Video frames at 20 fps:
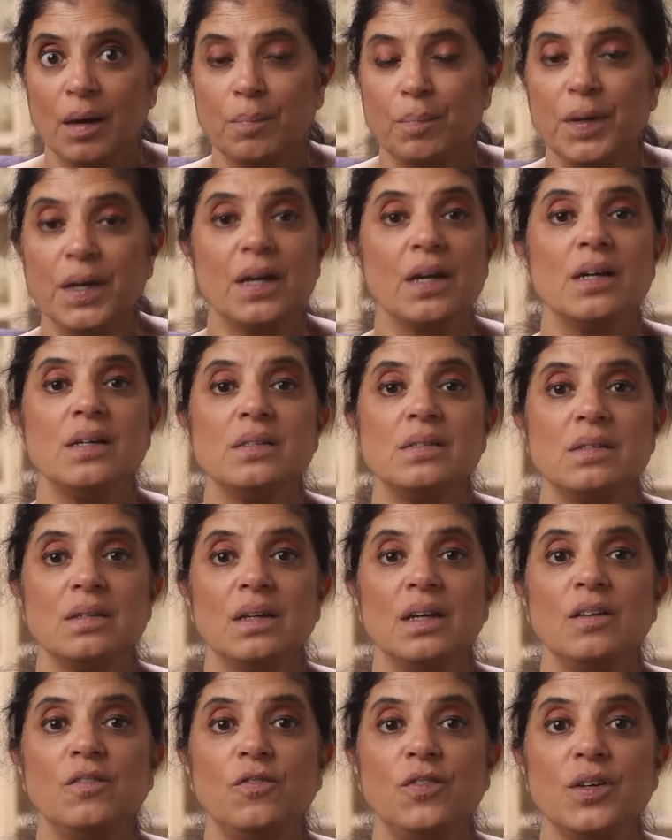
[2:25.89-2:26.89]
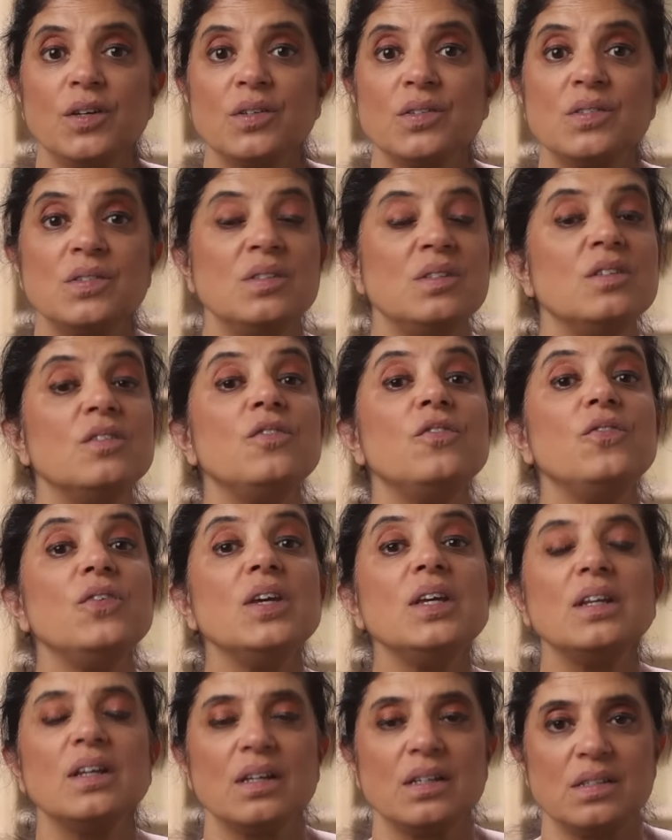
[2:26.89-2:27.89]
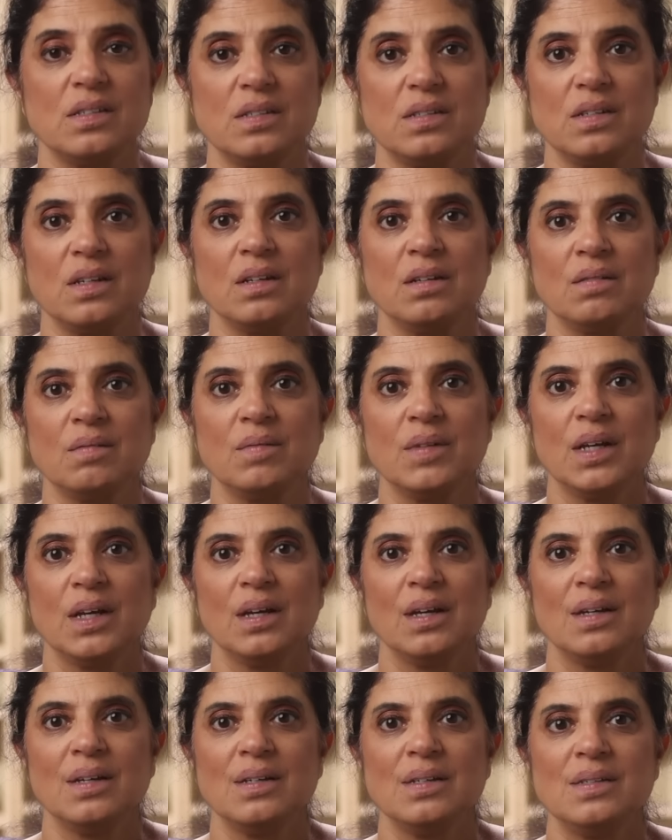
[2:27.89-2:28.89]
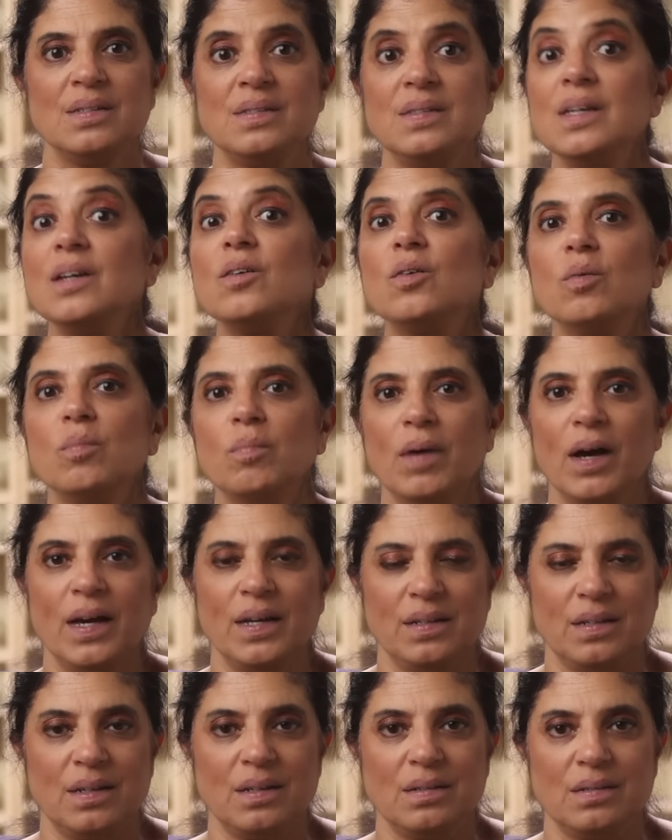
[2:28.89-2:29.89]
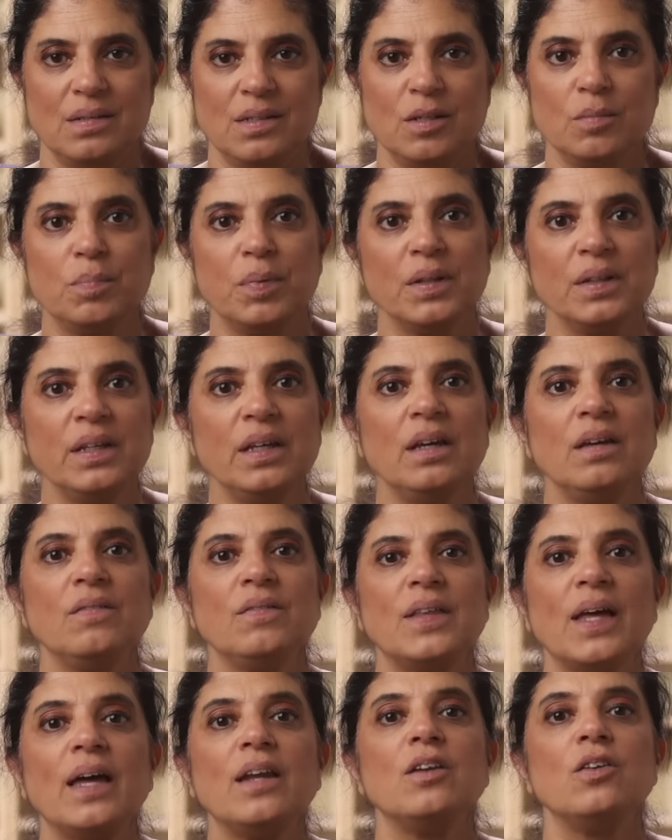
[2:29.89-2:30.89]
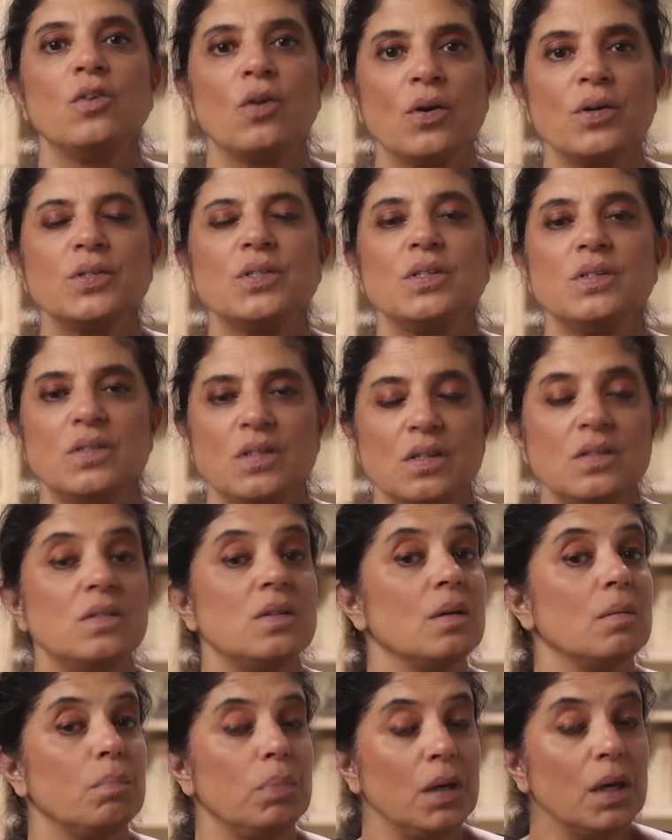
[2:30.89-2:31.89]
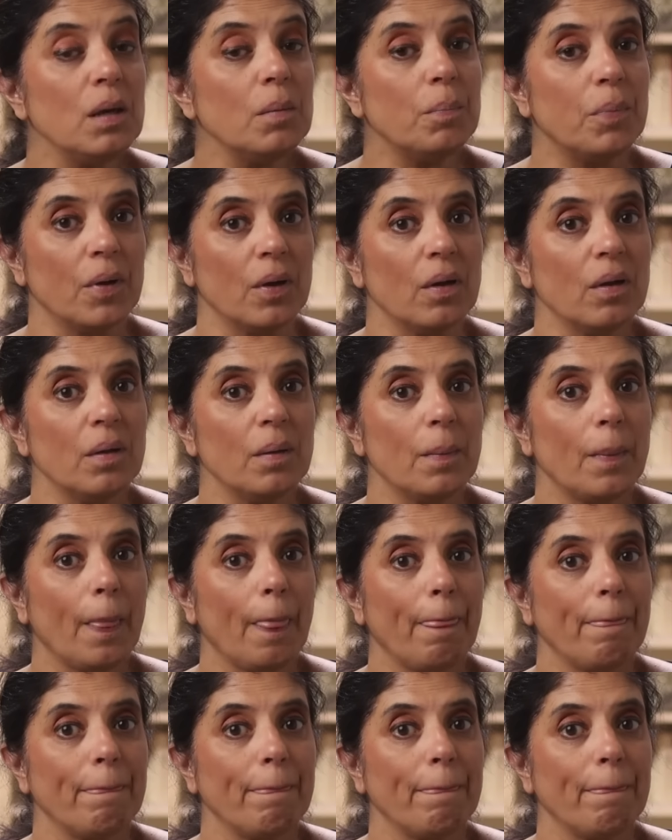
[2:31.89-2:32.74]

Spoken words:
because it feels defeatist and single-minded to believe that narcissistic people